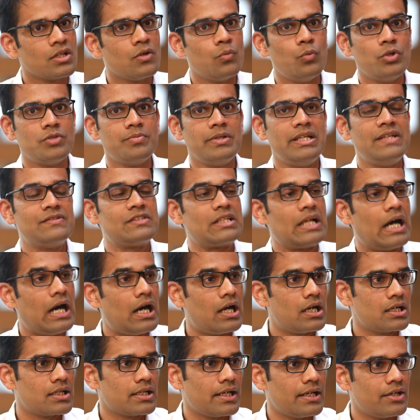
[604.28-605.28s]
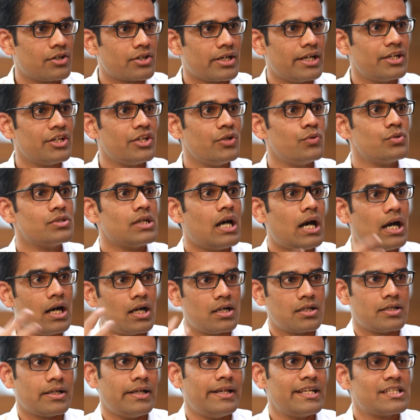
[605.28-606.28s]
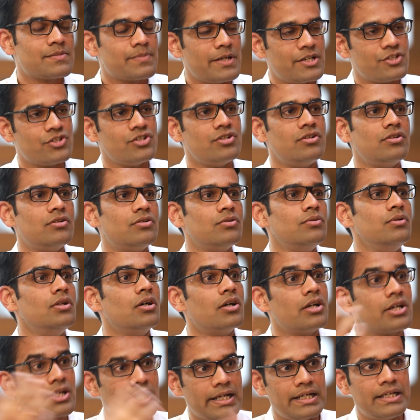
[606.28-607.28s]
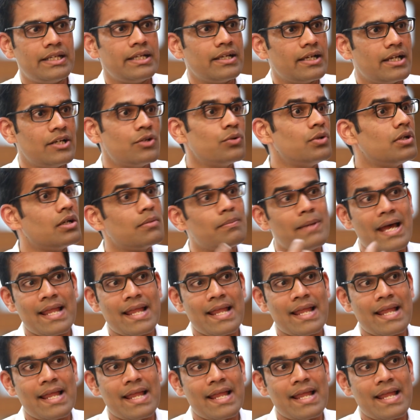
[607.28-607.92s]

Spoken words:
which believes in art and trying to use art and expression to learn writing and to learn